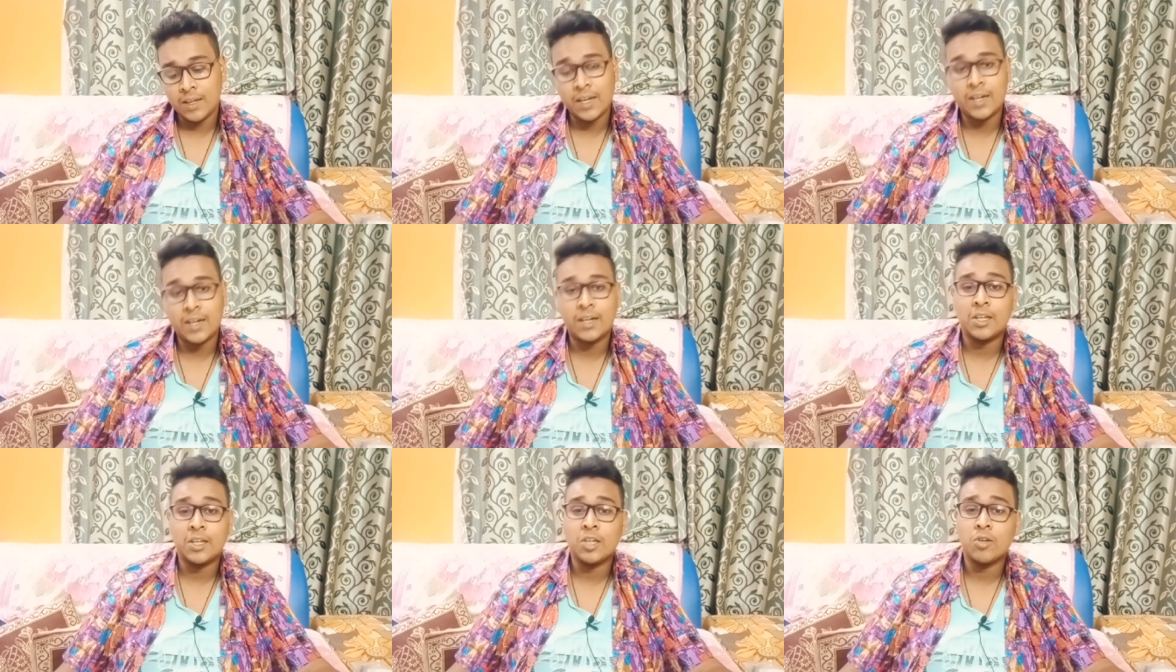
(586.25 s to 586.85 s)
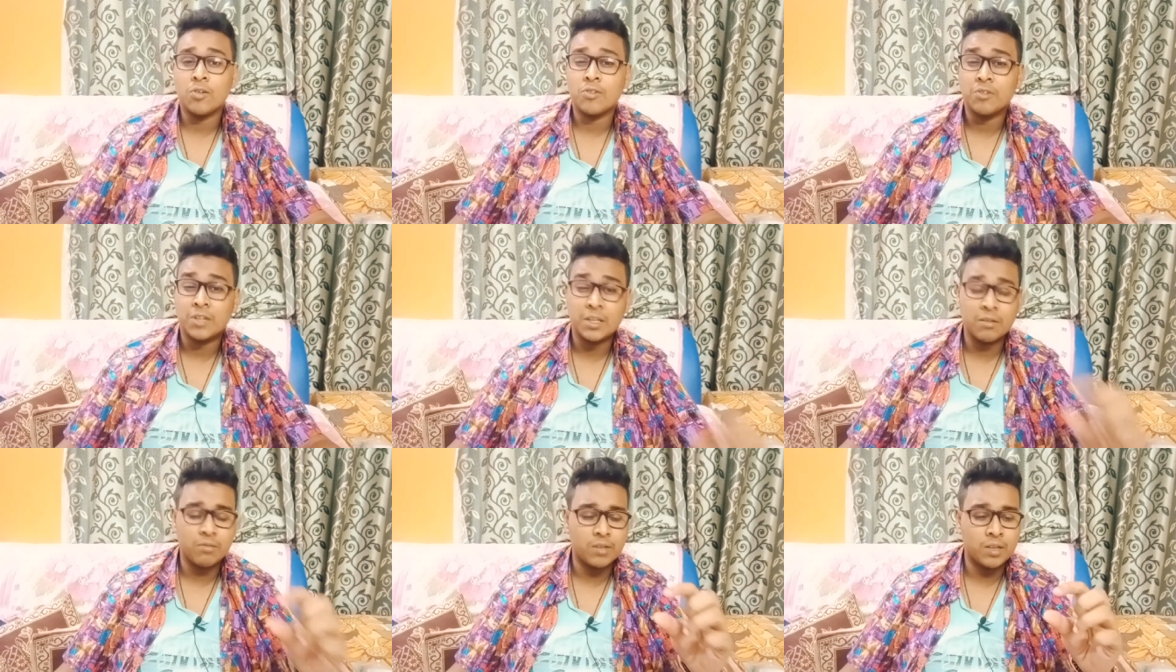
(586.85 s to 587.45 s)
and he also
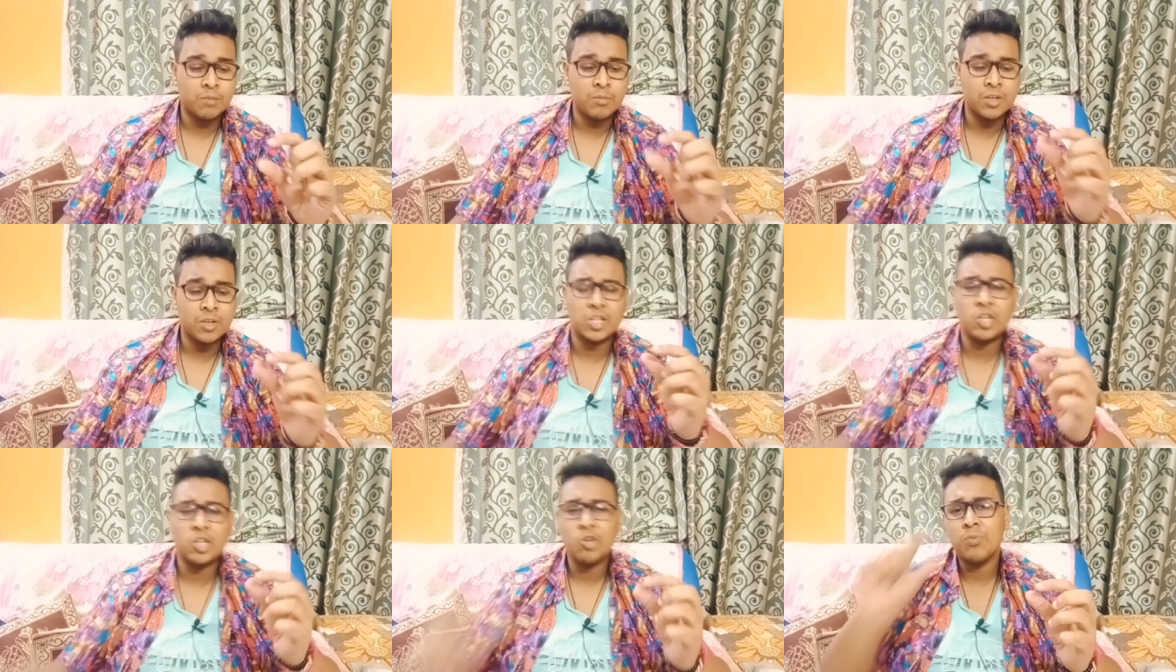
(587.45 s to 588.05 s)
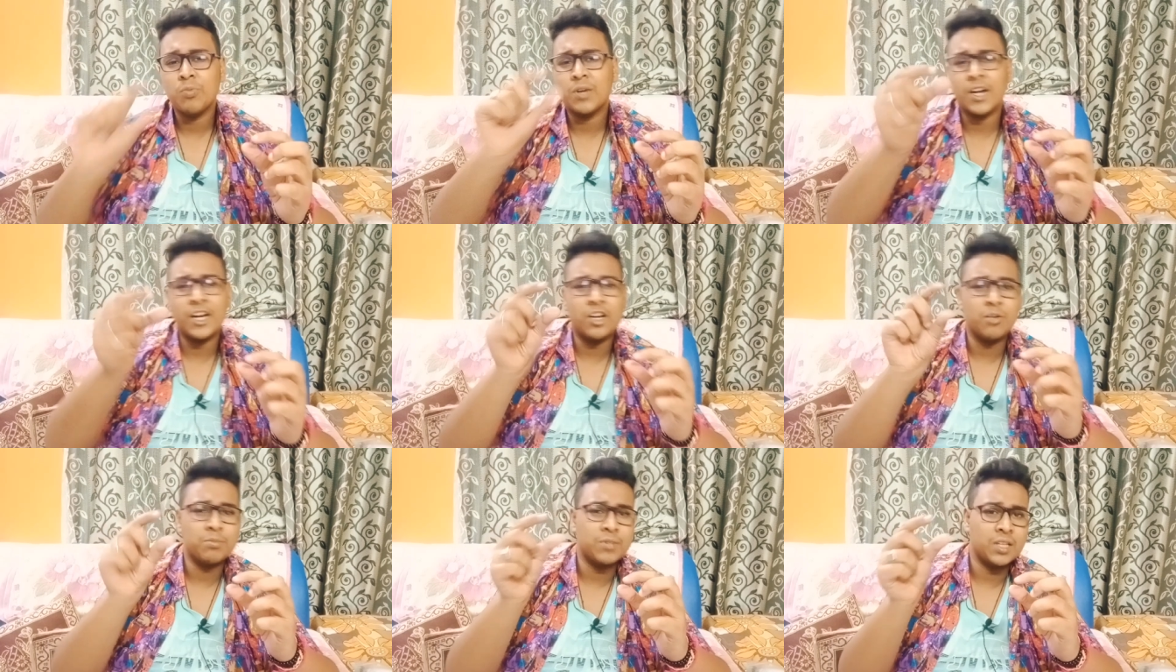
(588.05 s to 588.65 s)
gives him a cube
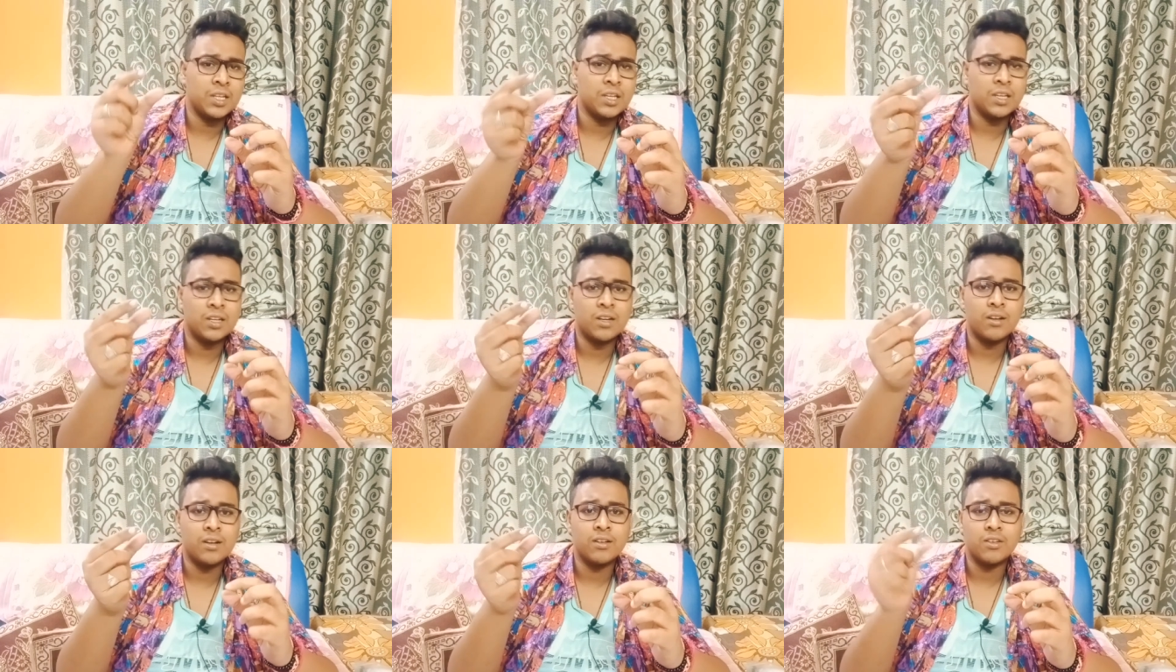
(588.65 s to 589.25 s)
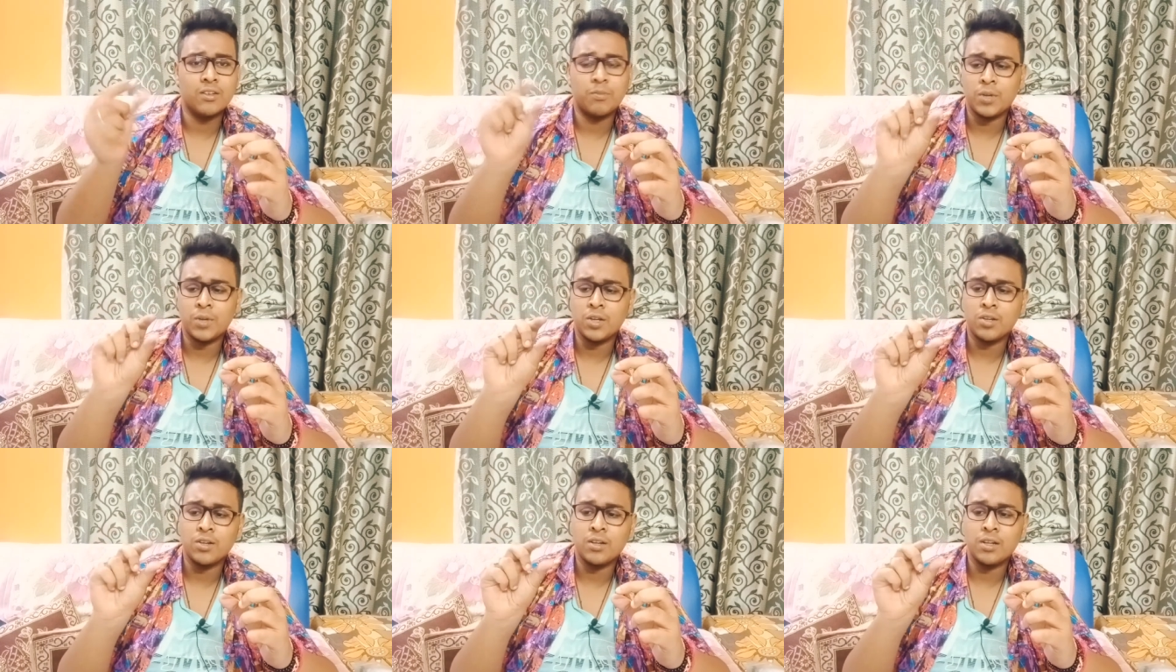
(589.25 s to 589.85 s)
kind of thing,
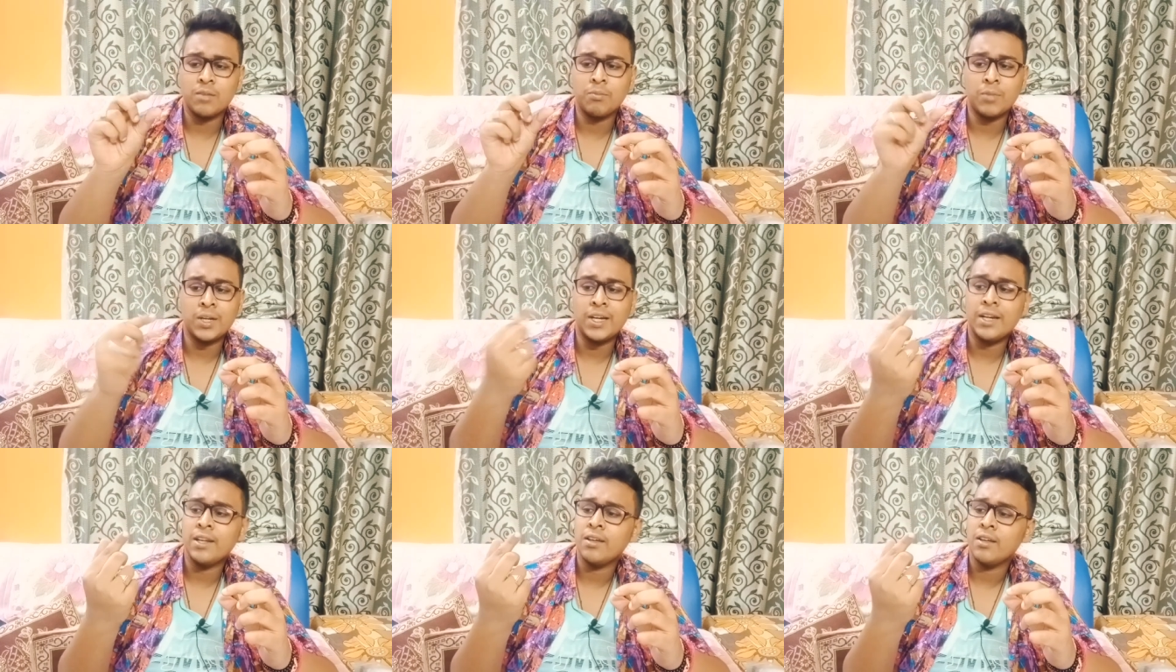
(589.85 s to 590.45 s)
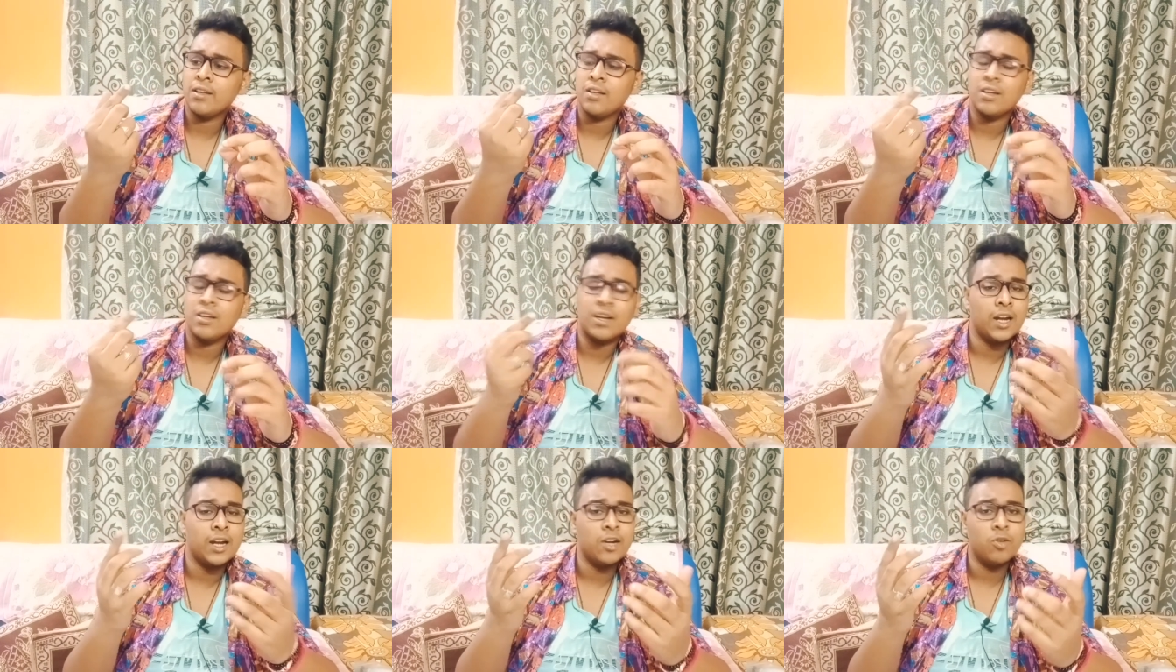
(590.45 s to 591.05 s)
specially made.
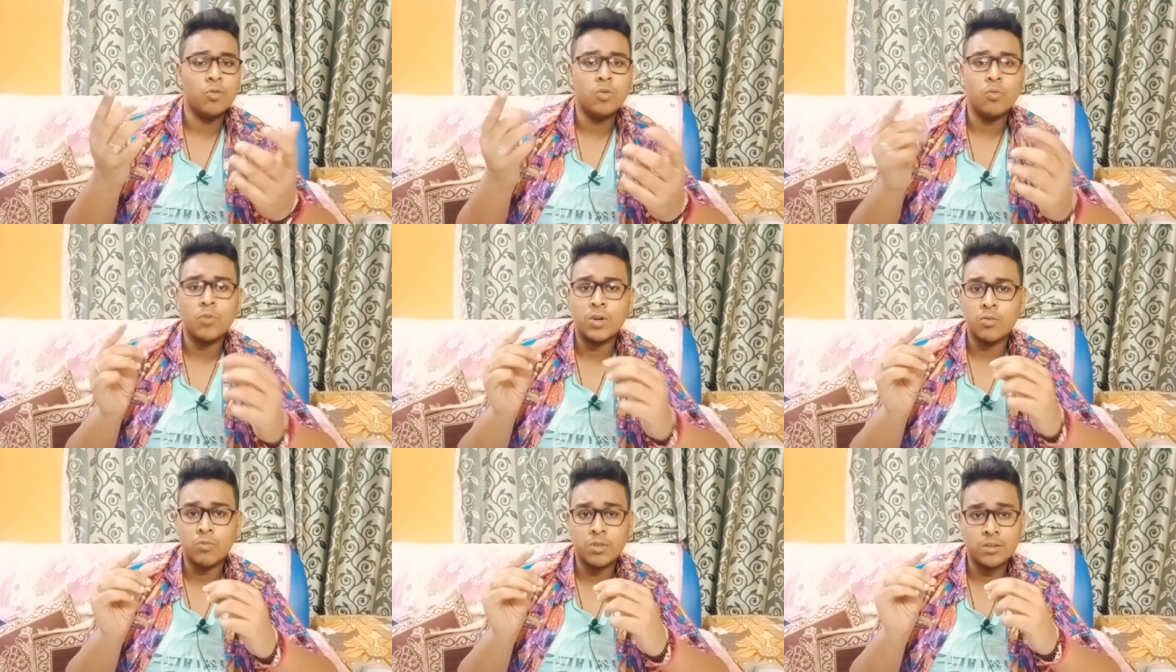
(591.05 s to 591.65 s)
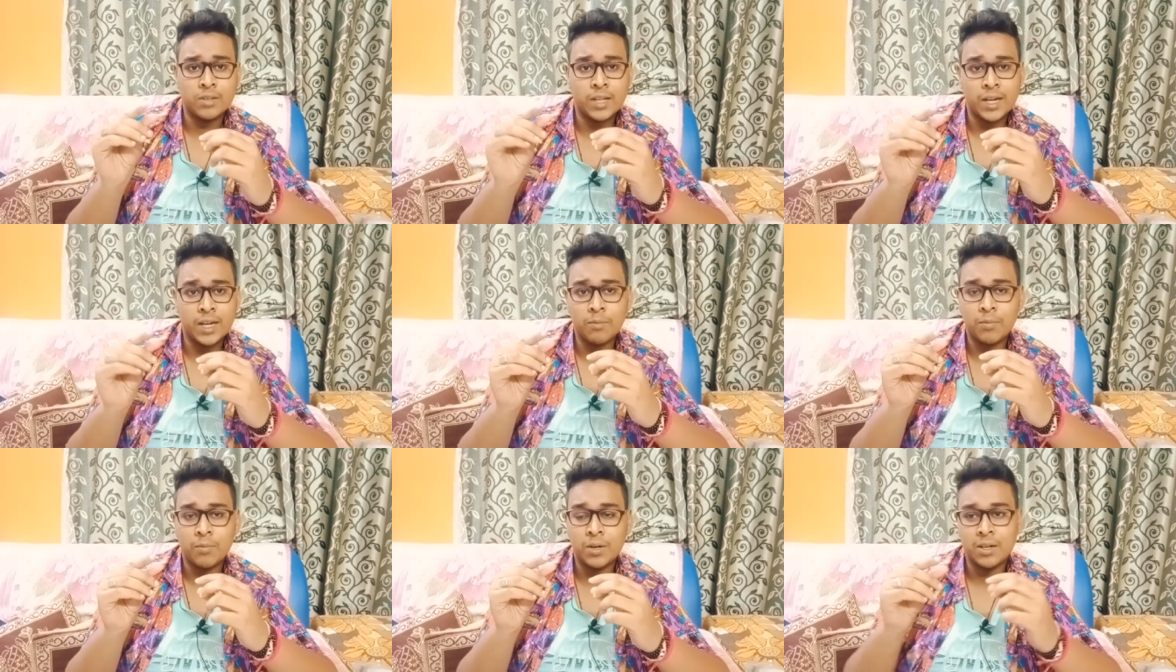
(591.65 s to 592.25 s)
I don't know what was
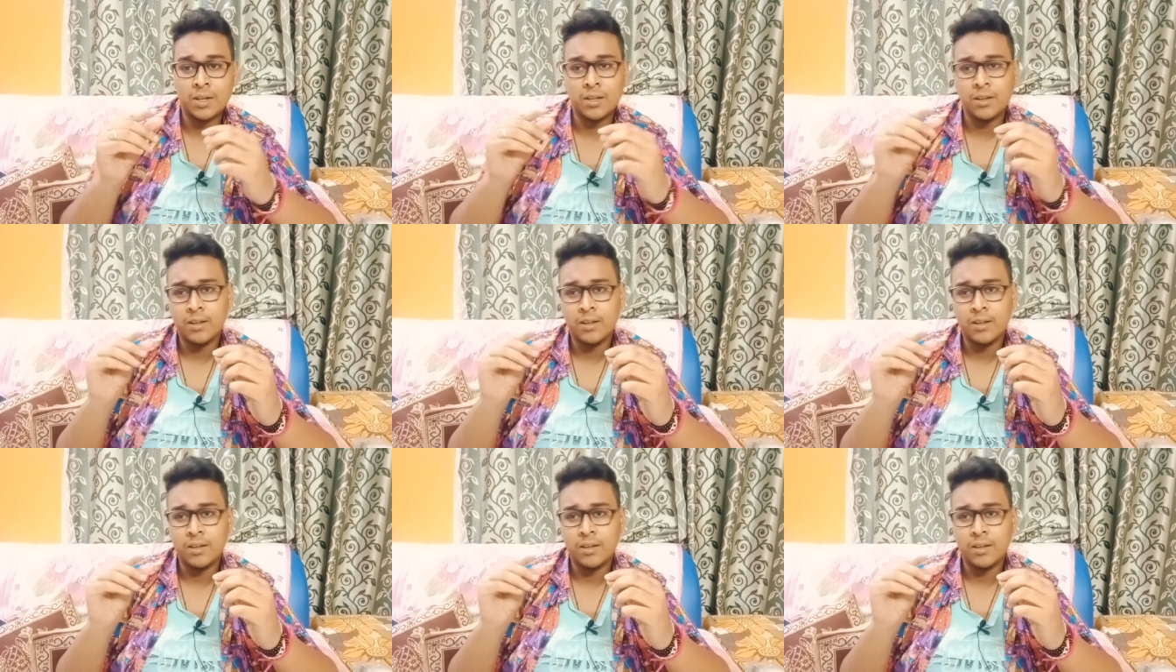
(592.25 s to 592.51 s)
that, but